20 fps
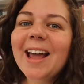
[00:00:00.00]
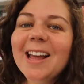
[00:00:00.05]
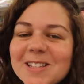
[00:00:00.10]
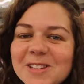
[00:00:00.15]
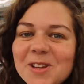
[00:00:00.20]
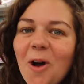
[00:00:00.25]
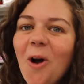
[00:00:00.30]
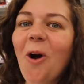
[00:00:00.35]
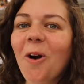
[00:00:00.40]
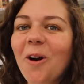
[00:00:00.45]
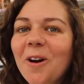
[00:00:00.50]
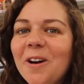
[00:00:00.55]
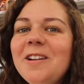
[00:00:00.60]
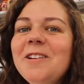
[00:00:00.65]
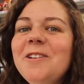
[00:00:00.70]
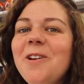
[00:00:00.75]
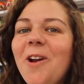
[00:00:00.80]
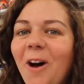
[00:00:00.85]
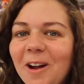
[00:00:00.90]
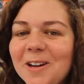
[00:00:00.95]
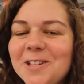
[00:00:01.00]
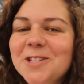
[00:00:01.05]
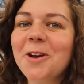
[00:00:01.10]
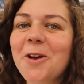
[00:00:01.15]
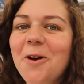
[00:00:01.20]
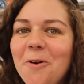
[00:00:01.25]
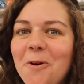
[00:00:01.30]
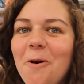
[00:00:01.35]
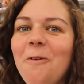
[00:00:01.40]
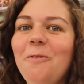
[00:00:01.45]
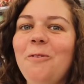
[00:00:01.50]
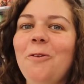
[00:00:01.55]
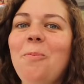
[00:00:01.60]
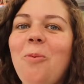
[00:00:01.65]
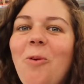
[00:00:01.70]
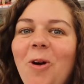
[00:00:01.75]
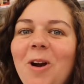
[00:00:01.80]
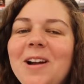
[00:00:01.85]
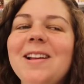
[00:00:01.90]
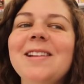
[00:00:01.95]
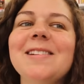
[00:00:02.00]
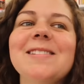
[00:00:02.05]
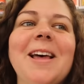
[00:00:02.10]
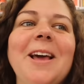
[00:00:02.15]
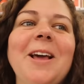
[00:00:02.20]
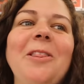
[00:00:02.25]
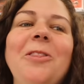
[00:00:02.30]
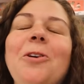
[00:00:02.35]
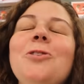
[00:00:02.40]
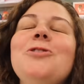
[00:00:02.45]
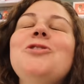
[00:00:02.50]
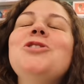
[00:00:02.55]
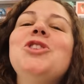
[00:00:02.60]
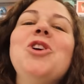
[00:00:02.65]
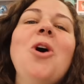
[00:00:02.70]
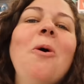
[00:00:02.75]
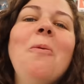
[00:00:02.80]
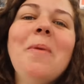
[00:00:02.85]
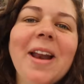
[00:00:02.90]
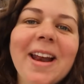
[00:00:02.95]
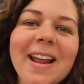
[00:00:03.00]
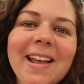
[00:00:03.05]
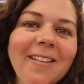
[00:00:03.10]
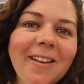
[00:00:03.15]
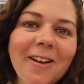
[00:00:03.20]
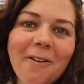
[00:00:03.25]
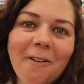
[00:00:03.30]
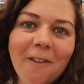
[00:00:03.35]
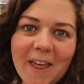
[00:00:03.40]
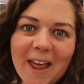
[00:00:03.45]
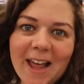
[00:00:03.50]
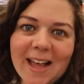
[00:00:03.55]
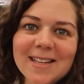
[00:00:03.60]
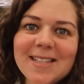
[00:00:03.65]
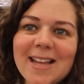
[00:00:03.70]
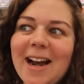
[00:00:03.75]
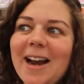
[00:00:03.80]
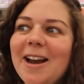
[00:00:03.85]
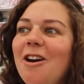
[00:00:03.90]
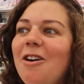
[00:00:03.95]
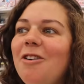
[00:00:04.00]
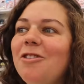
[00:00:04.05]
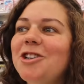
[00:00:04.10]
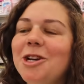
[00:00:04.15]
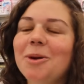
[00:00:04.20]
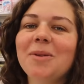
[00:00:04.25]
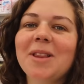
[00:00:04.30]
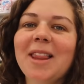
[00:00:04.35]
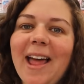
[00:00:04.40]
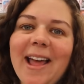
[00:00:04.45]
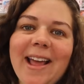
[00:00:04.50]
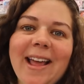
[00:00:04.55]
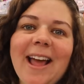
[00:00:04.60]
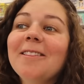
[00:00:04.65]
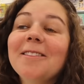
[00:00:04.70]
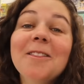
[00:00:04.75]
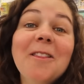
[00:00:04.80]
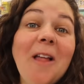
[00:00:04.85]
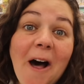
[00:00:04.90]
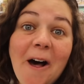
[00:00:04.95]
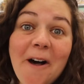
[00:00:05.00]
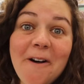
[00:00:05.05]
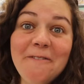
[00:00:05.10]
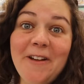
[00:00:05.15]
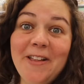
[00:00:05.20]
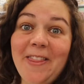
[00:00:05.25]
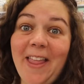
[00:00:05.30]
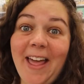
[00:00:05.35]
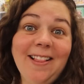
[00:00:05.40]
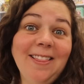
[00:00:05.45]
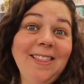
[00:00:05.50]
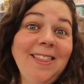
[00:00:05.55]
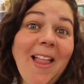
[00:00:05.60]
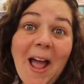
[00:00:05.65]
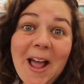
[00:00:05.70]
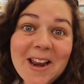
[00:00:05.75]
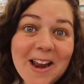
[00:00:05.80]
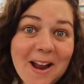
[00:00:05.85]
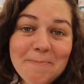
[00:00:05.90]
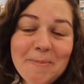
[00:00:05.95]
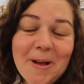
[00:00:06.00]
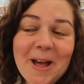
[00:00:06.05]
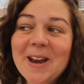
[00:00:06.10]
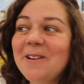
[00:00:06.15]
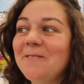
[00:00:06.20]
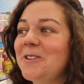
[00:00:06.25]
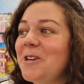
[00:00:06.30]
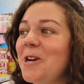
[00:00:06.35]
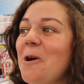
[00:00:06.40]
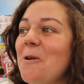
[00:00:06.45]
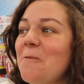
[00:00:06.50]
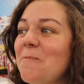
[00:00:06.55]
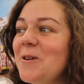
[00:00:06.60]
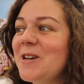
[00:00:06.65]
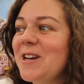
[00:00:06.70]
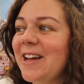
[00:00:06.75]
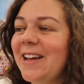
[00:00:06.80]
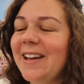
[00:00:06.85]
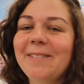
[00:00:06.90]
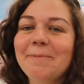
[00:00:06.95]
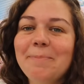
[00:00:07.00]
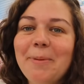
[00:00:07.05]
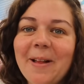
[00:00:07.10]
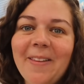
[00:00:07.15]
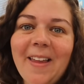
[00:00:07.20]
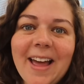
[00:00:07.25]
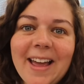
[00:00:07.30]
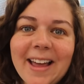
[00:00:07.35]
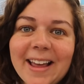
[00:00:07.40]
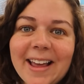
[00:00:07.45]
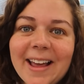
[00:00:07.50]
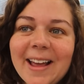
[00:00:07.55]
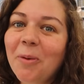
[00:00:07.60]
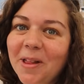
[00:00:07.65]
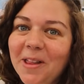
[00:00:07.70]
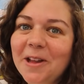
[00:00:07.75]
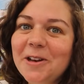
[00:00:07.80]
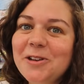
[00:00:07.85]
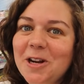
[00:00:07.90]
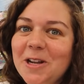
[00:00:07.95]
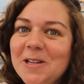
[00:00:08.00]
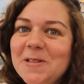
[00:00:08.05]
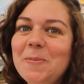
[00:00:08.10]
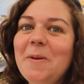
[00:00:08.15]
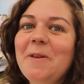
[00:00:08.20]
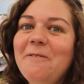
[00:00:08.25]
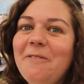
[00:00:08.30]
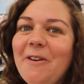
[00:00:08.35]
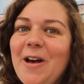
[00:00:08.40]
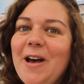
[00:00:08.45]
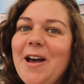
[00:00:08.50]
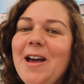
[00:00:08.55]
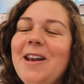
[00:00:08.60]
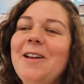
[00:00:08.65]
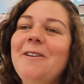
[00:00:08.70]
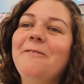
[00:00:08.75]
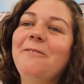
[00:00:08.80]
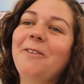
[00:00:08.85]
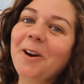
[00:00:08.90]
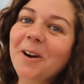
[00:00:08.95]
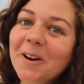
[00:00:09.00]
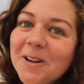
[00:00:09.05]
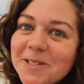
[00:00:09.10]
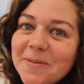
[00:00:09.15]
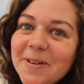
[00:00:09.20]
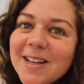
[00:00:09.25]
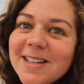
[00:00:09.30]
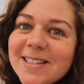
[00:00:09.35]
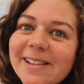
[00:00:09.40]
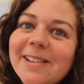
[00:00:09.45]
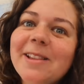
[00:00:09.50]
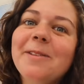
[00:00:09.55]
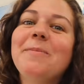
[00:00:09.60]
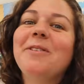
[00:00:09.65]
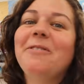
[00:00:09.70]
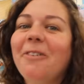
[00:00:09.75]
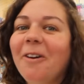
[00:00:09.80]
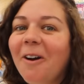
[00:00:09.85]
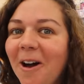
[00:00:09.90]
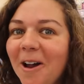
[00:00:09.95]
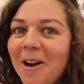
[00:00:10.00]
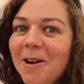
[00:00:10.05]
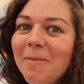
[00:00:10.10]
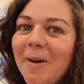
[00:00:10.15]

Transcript: It's hard not to go overboard because like there's so many little things that I know she would like love and like light up at if she opened it. But like, will it just be fun for Christmas and then be forgotten